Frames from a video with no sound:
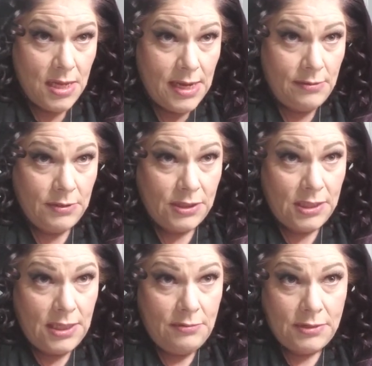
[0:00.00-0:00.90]
I wish that
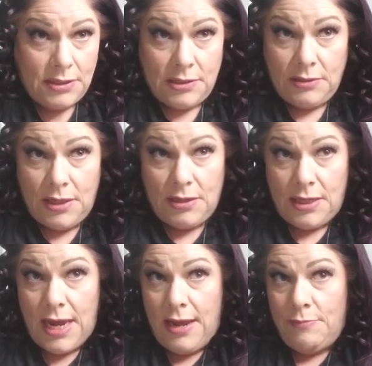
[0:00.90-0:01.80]
he was still here
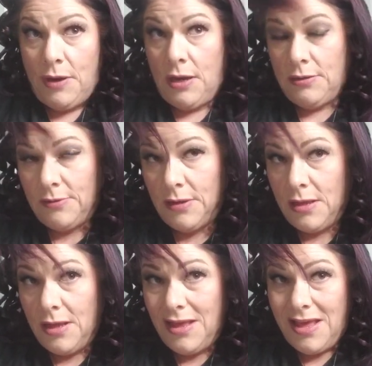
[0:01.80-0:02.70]
today, but
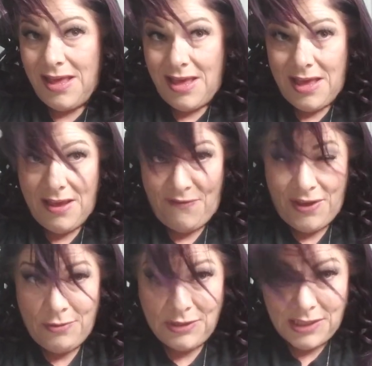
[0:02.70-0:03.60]
if he
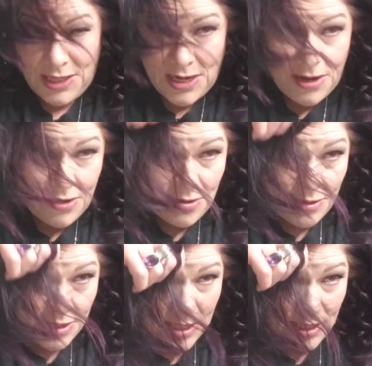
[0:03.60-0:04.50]
was here,
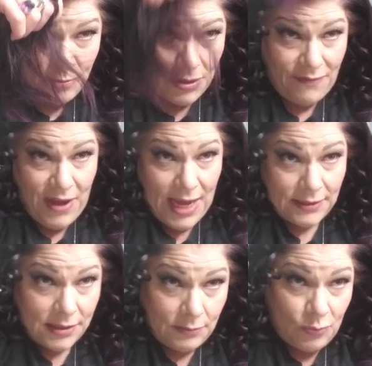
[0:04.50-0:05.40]
he would have had
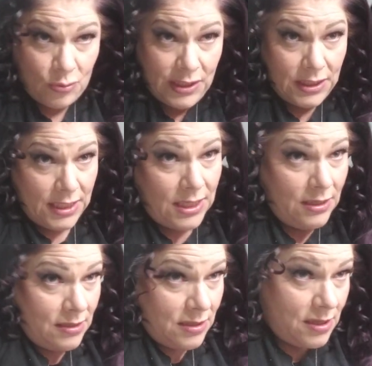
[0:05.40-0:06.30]
some really
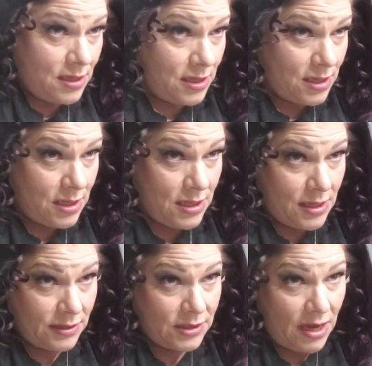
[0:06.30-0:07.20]

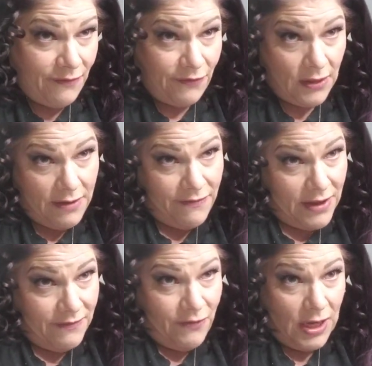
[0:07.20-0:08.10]
tough love
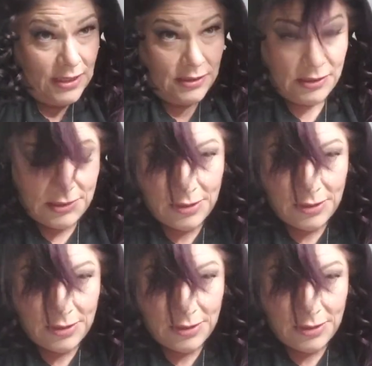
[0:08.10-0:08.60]
advice